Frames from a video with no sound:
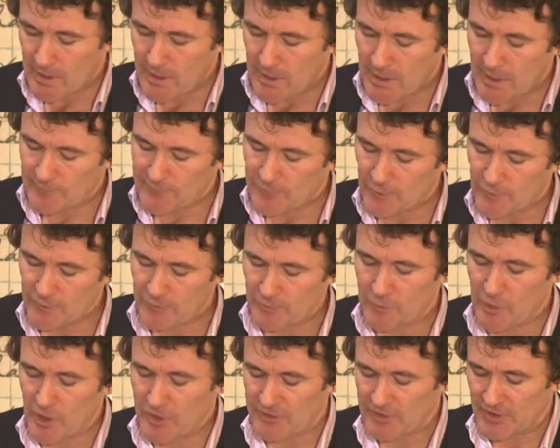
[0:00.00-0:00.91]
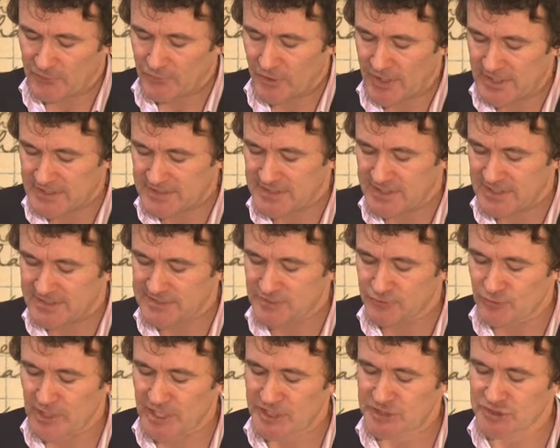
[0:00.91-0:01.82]
A further point I'd raise is
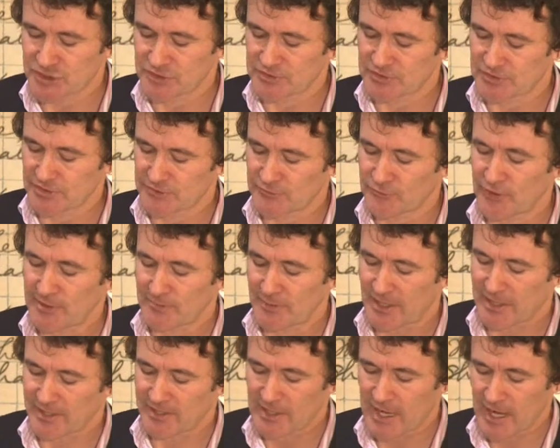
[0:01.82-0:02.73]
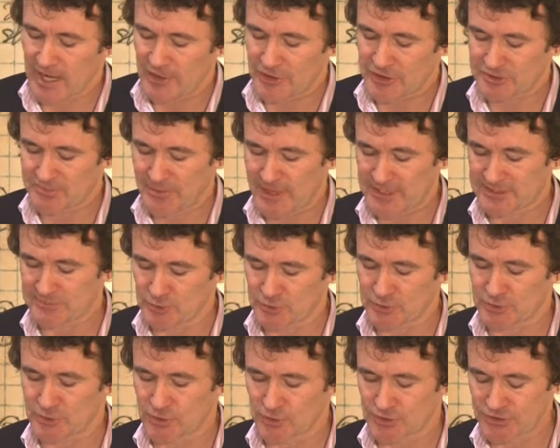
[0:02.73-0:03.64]
in relation to the 3 million Irish
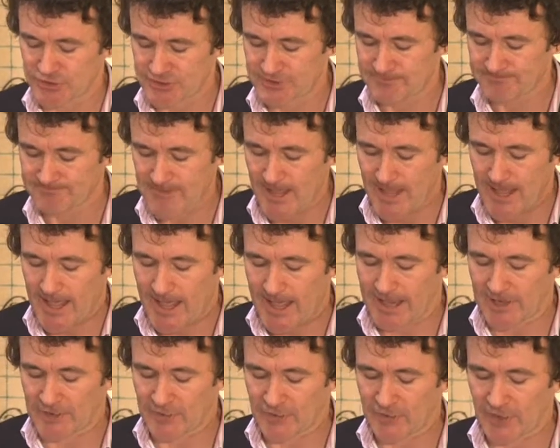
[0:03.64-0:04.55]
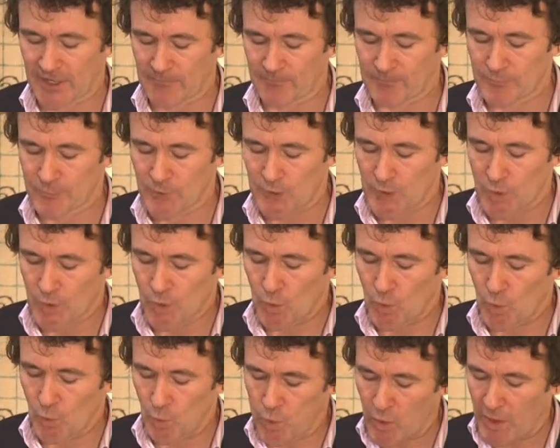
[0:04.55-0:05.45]
passport holders, and
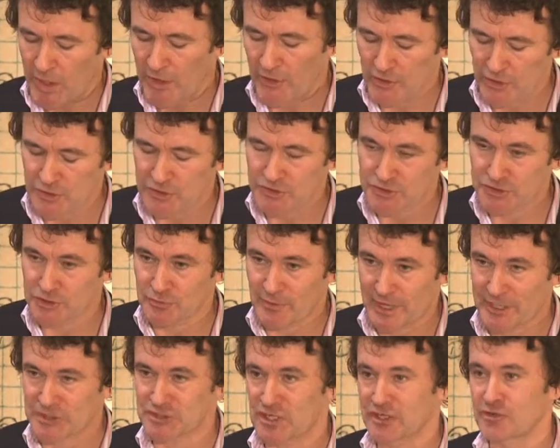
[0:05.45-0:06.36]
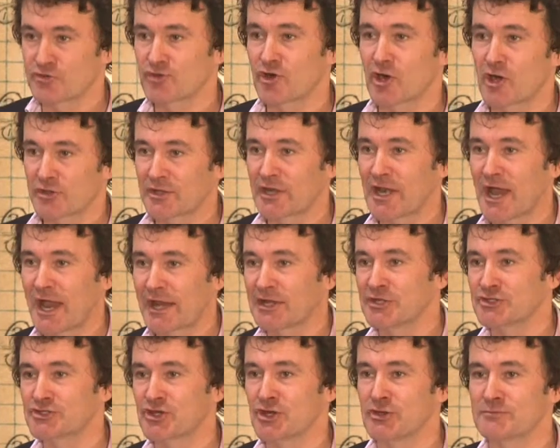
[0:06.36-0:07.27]
where do you actually draw the line
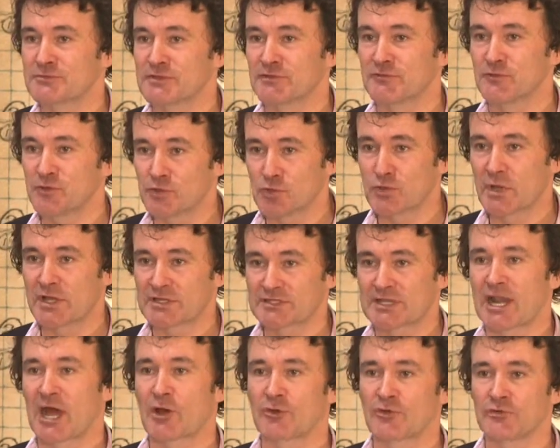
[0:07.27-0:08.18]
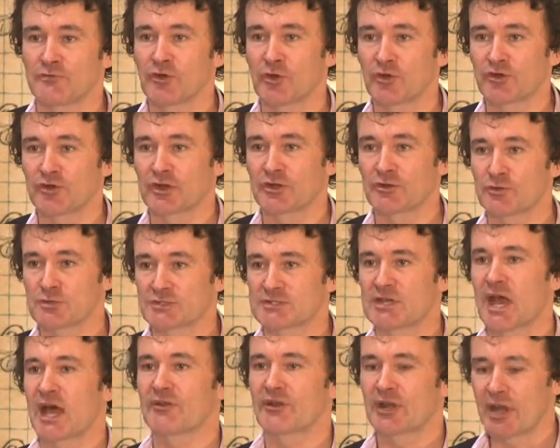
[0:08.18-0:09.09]
in terms of who is allowed to vote and who's
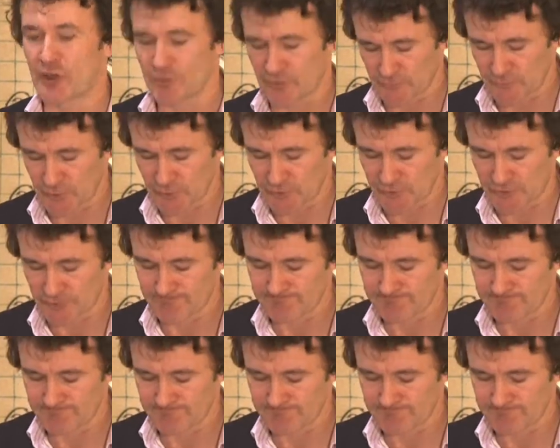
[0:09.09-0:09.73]
not allowed to vote?